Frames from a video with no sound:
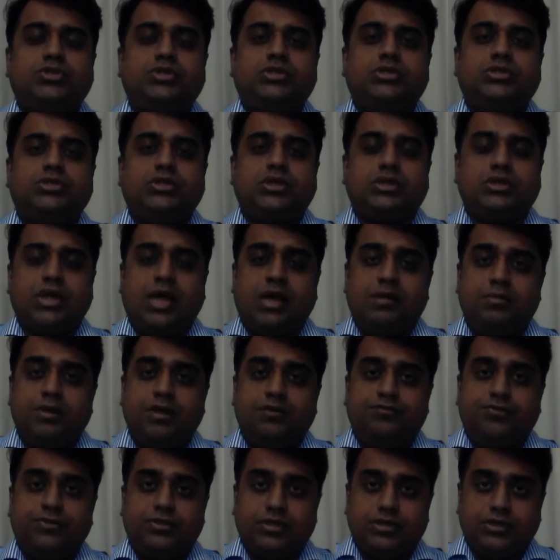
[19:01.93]
is a
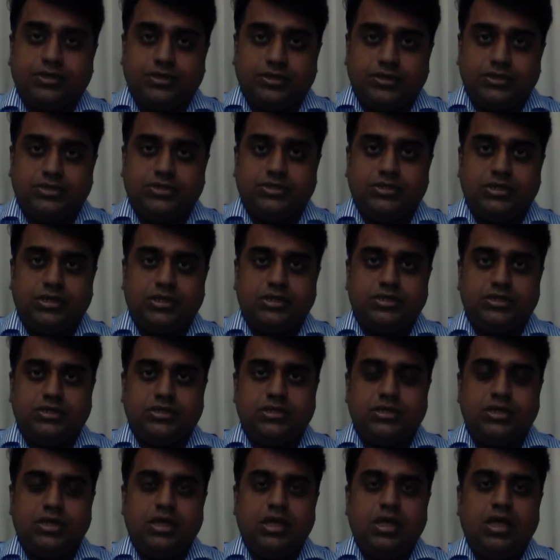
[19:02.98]
timeline for the
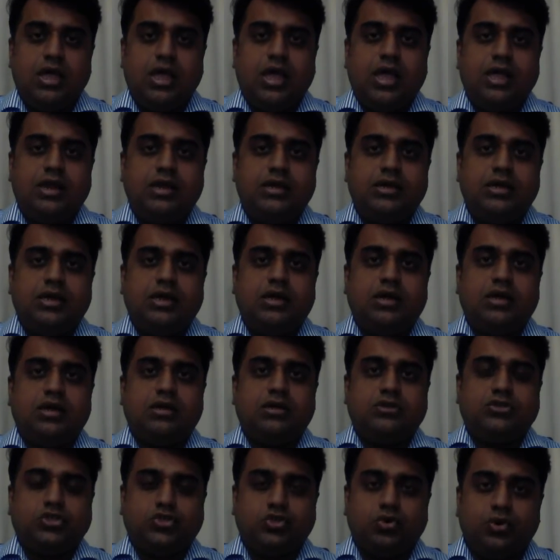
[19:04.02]
Christians, and
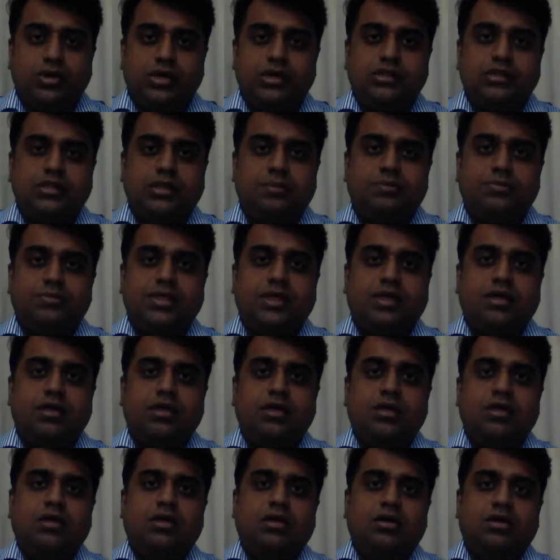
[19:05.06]
showing them
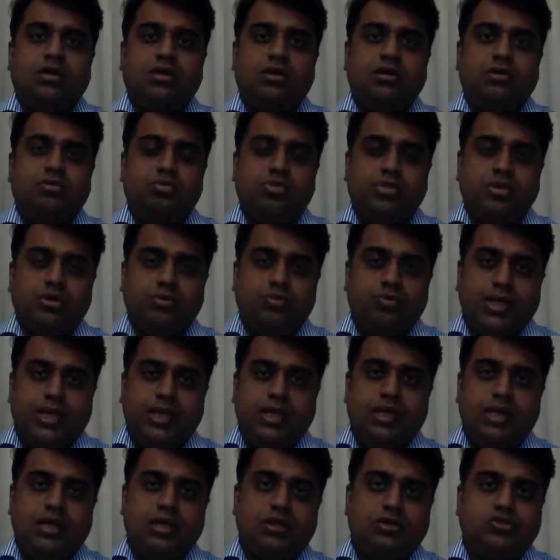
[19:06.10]
the
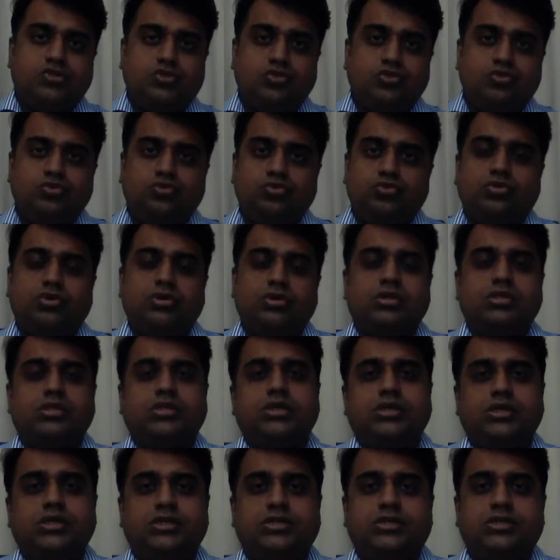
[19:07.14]
way to
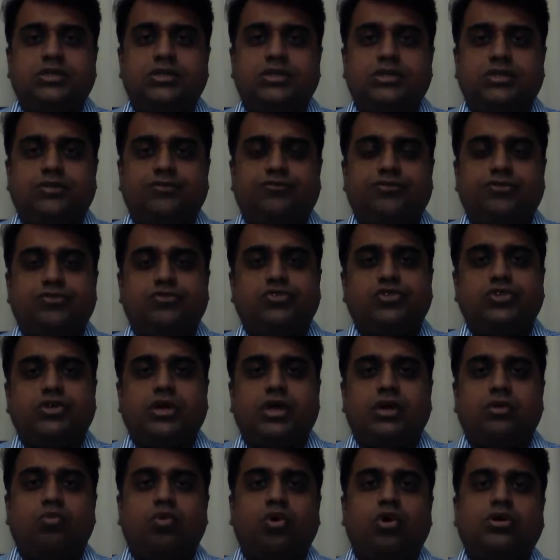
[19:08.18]
the eternity
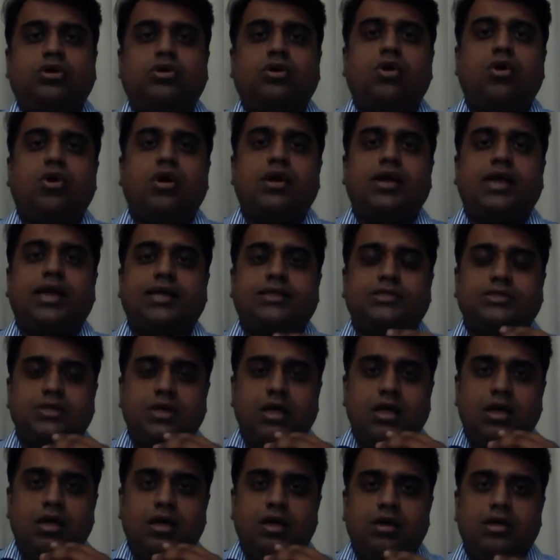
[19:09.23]
future and what God
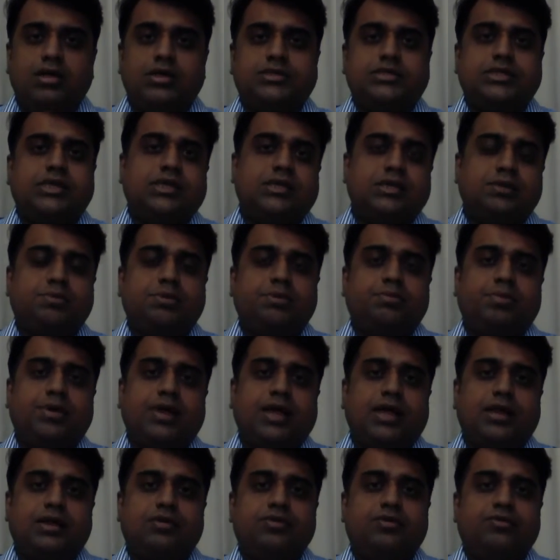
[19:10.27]
has set up a
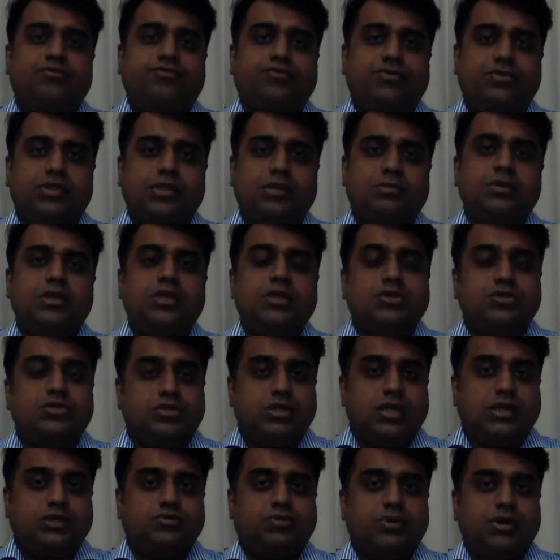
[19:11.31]
plan for them.
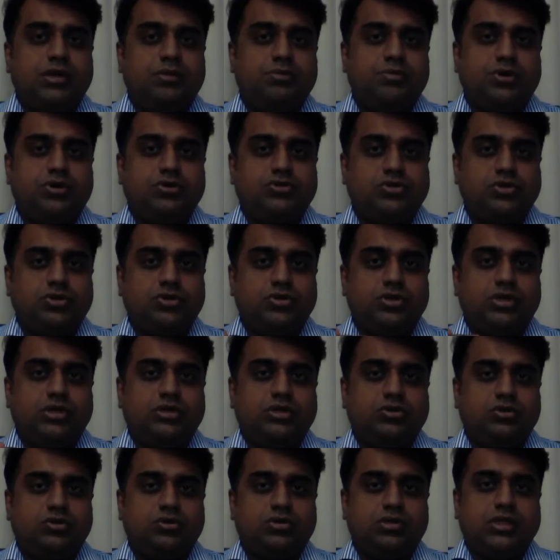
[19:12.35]
So that's very important. So you
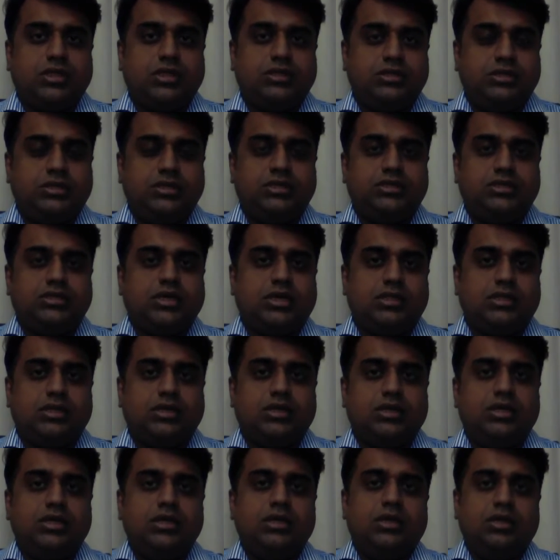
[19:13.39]
need to know that these are
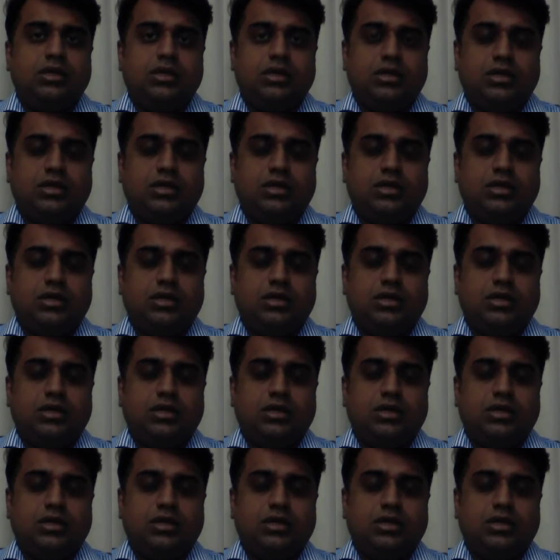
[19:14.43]
the